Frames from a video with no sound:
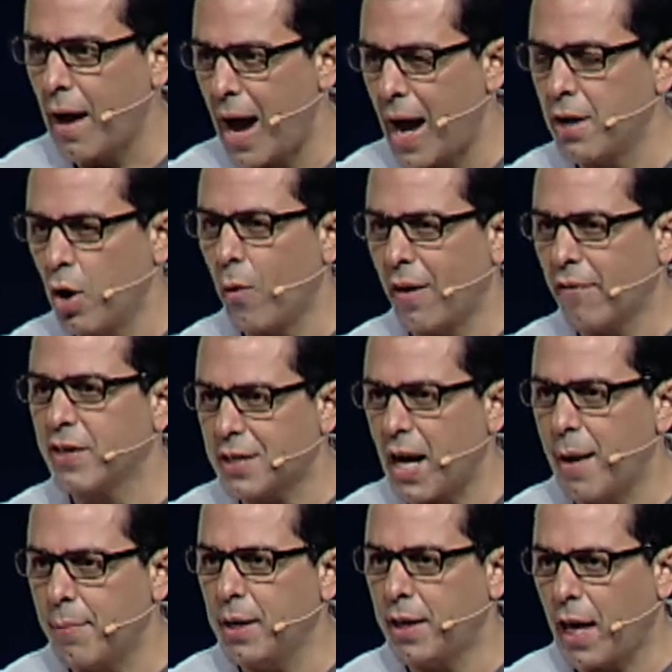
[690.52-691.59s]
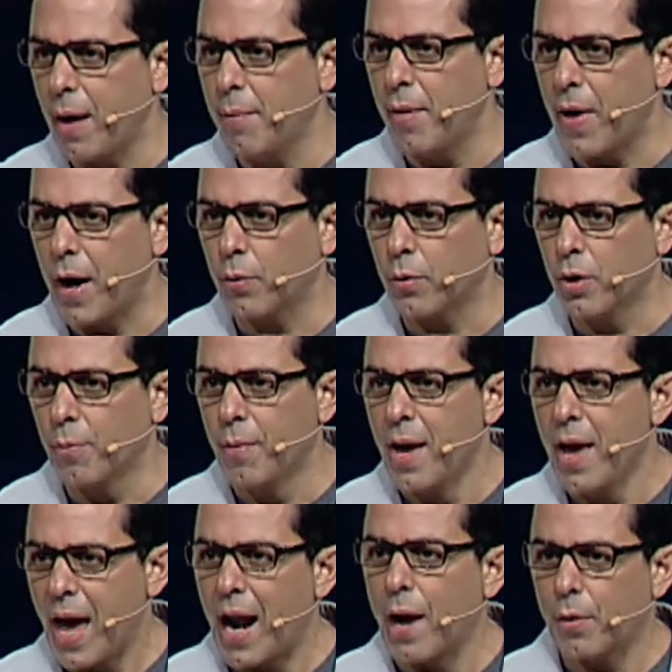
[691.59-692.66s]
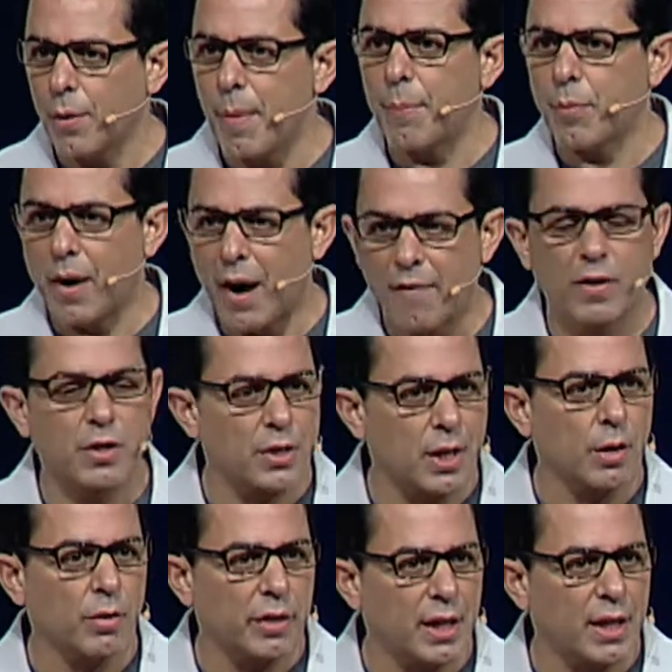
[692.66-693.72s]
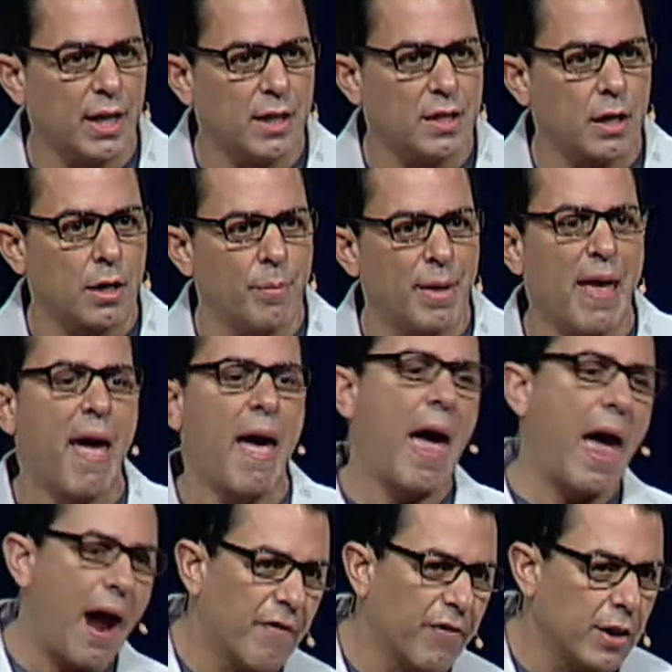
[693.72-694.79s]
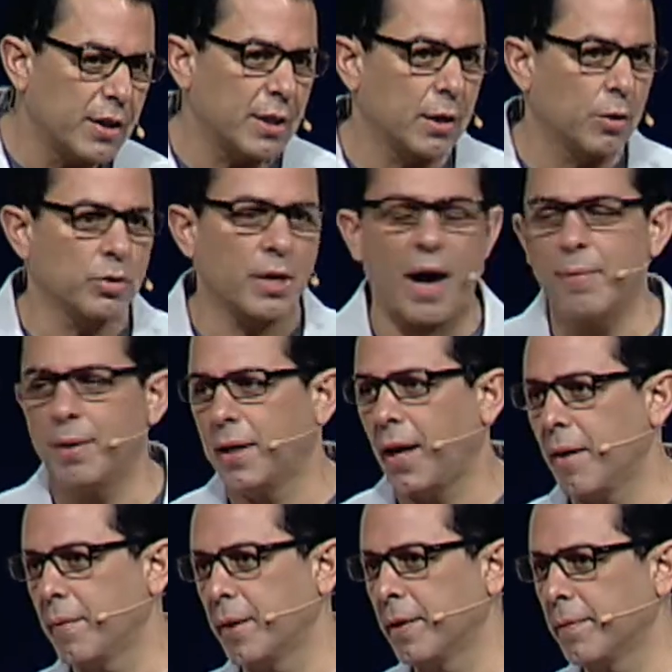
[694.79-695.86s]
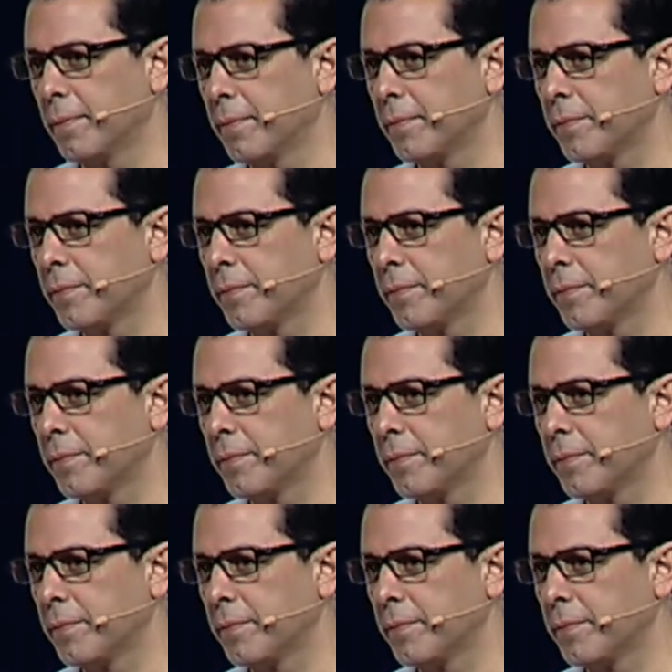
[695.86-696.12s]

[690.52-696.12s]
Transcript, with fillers: I know every time he came in that room, and I remember every single thing he did to me every single time he came in.